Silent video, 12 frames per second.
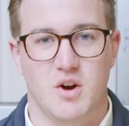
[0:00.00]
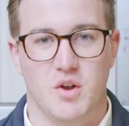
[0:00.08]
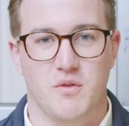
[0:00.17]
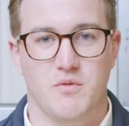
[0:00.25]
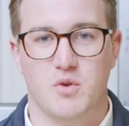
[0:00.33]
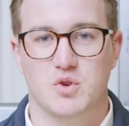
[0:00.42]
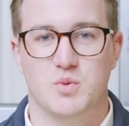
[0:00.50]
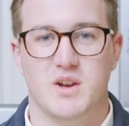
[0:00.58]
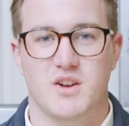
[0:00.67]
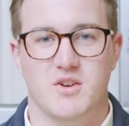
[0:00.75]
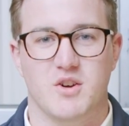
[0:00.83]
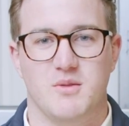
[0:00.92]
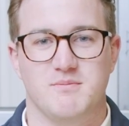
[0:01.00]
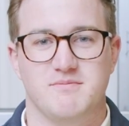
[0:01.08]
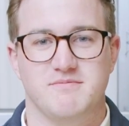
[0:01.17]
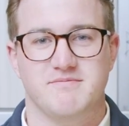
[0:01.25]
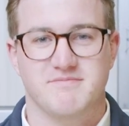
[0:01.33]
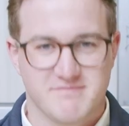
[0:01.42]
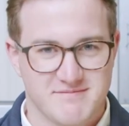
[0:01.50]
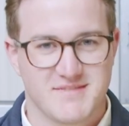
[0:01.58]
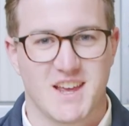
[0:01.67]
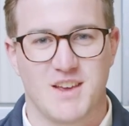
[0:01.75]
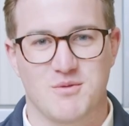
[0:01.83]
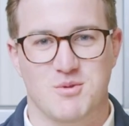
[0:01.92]
on forgeway.com.
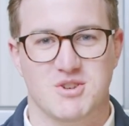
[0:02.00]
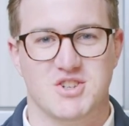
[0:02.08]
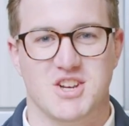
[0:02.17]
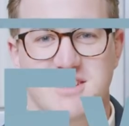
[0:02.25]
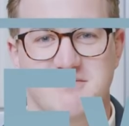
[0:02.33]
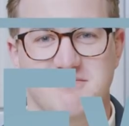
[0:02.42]
Thank you for watching.